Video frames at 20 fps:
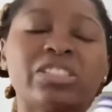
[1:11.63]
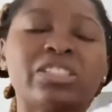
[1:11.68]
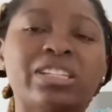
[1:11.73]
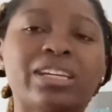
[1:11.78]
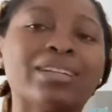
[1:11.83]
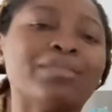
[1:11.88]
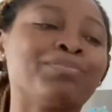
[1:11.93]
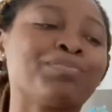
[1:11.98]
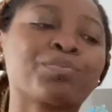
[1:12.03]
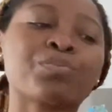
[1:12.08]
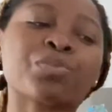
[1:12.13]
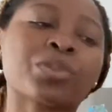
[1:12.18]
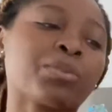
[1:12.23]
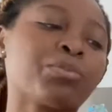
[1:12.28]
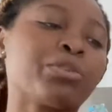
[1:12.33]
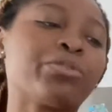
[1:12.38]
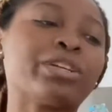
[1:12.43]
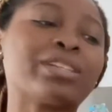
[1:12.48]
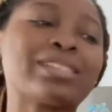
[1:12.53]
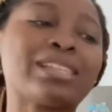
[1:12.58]
Yeah,
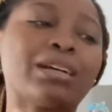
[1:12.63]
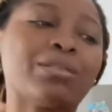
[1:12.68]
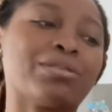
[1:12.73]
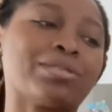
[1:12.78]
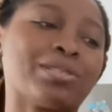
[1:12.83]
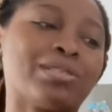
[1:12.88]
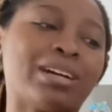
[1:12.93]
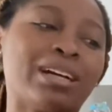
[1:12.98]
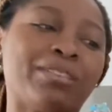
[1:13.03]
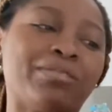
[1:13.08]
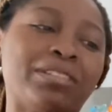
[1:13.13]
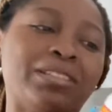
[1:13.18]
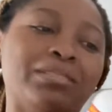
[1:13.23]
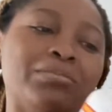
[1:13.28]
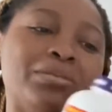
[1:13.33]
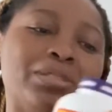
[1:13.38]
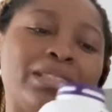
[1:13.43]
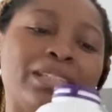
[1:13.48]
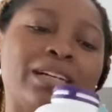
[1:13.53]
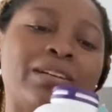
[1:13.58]
previously I was not having it,
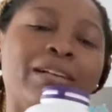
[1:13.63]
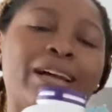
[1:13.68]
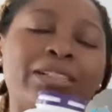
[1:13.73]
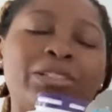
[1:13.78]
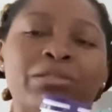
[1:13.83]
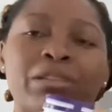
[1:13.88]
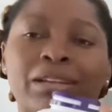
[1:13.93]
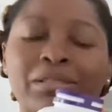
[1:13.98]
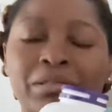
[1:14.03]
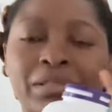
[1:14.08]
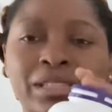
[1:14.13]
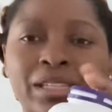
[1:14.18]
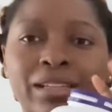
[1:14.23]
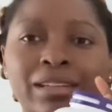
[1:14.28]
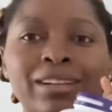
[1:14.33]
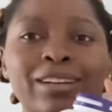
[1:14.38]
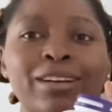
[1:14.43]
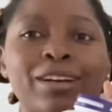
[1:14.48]
but now I try to take